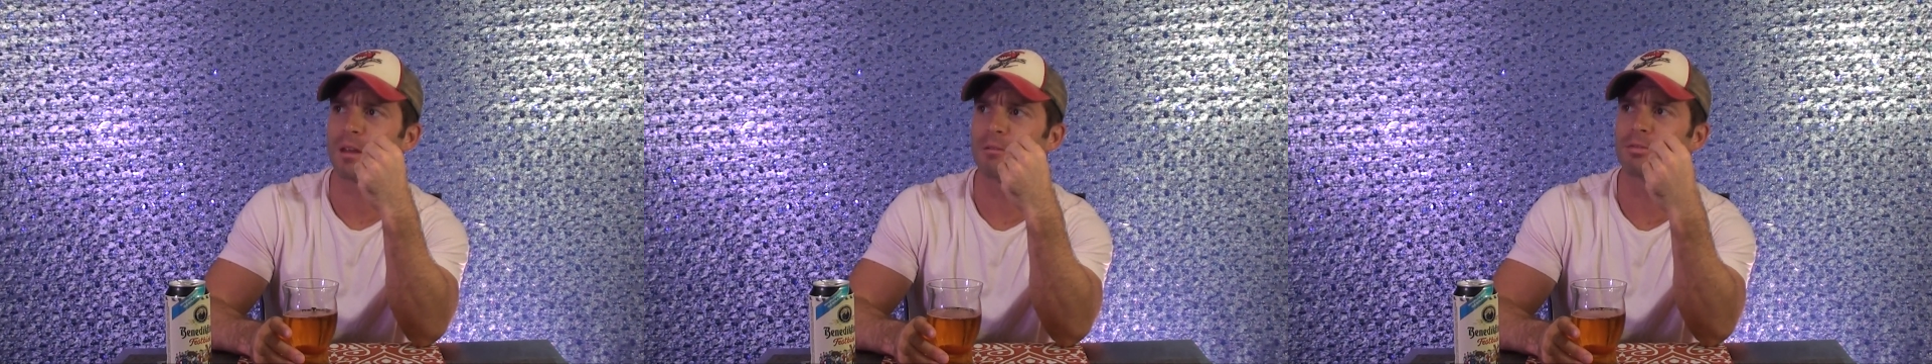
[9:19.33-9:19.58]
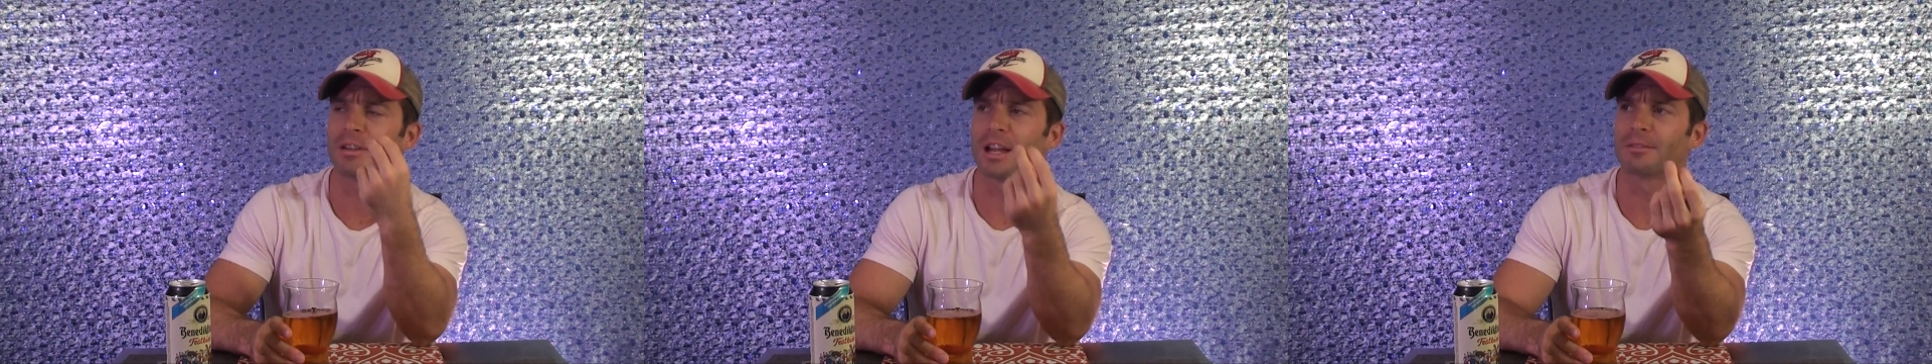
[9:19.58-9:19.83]

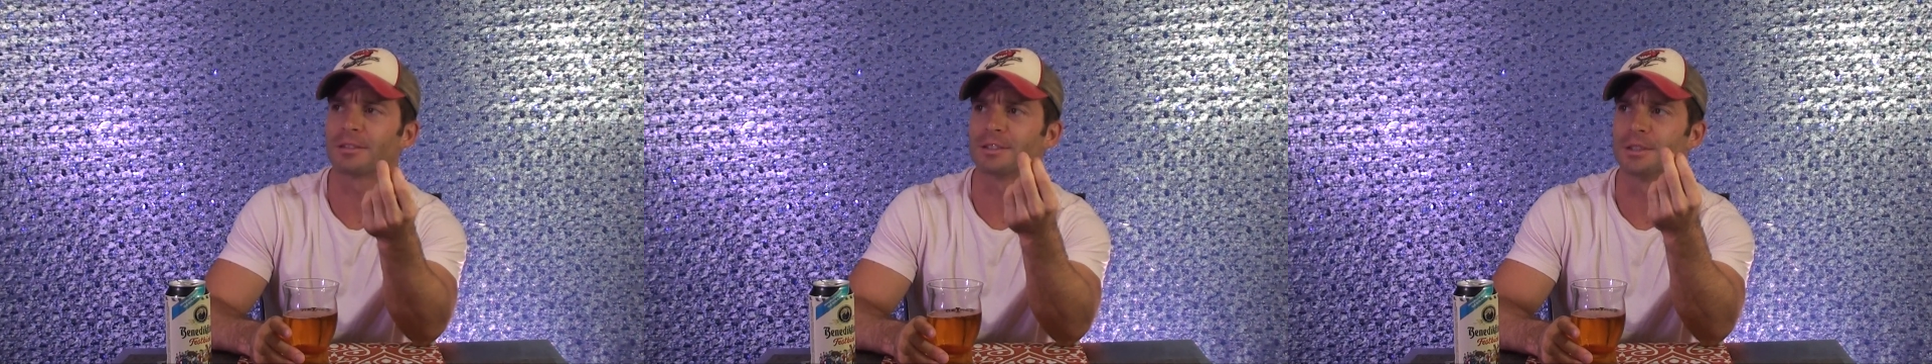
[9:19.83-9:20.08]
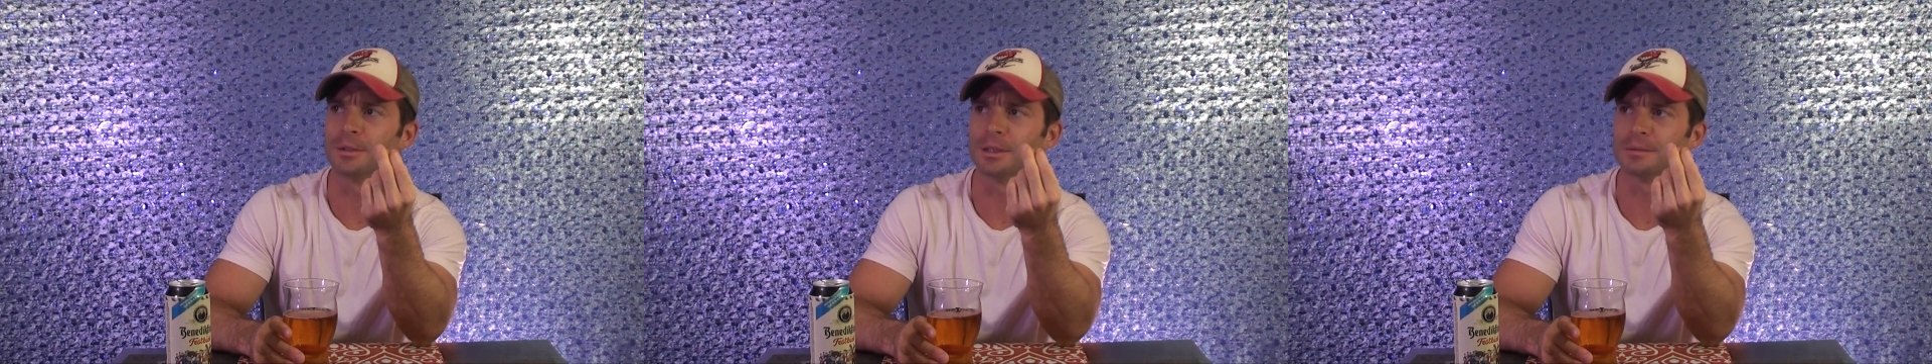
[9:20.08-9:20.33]
flavor
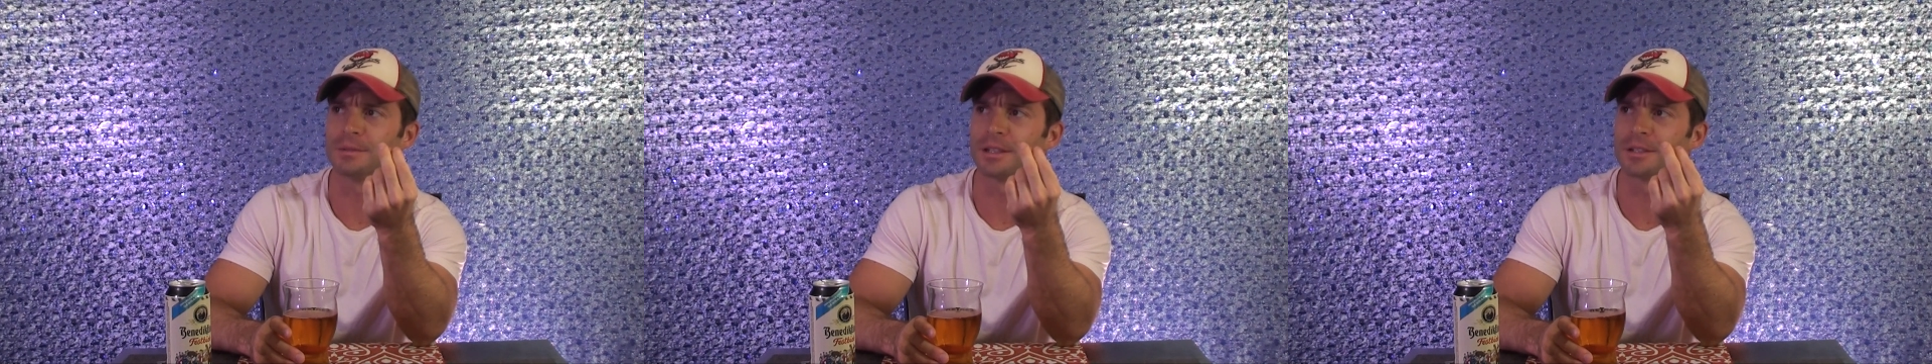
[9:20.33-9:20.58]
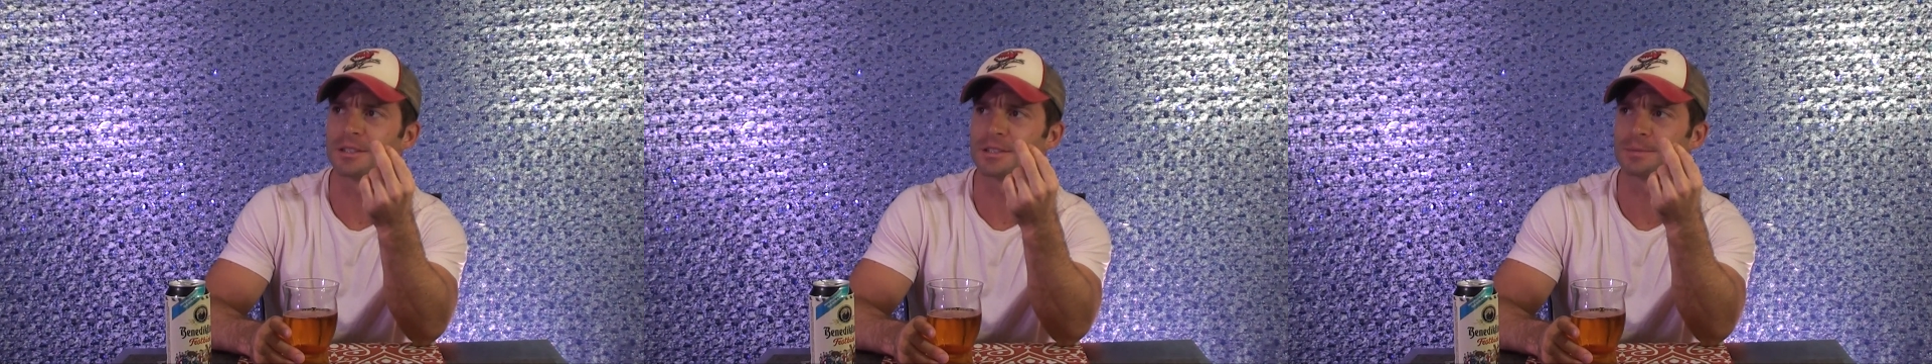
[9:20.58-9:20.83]
to it.
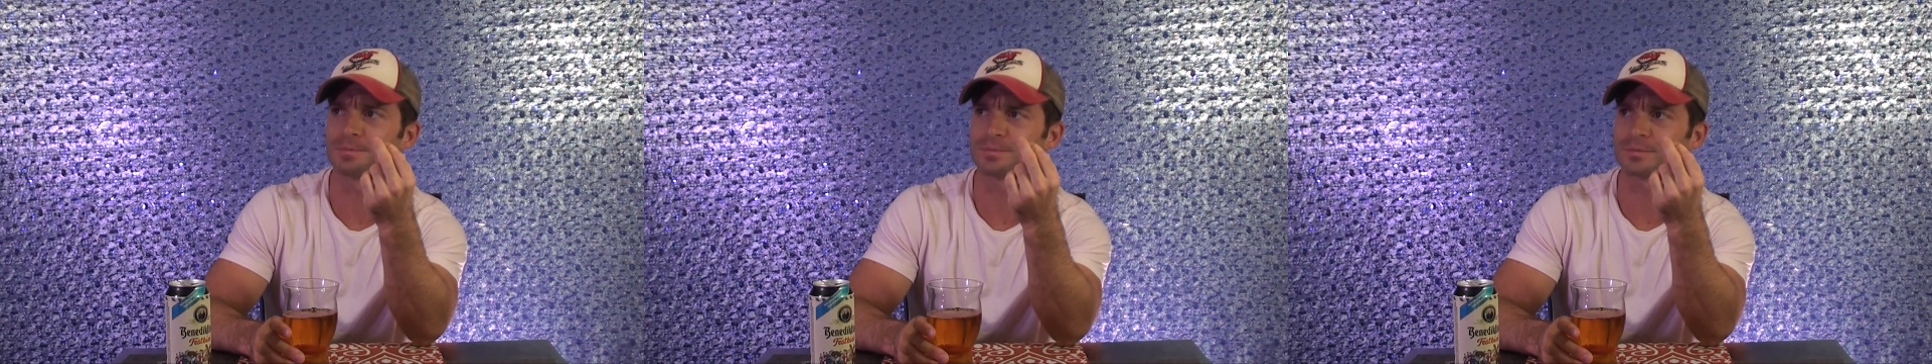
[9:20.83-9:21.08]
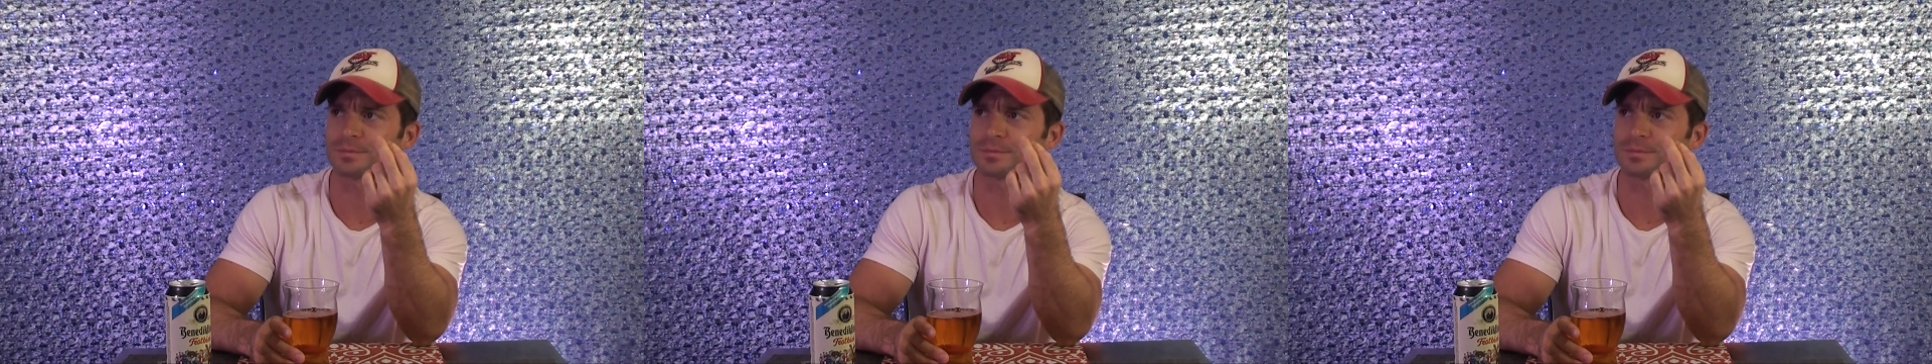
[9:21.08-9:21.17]
There's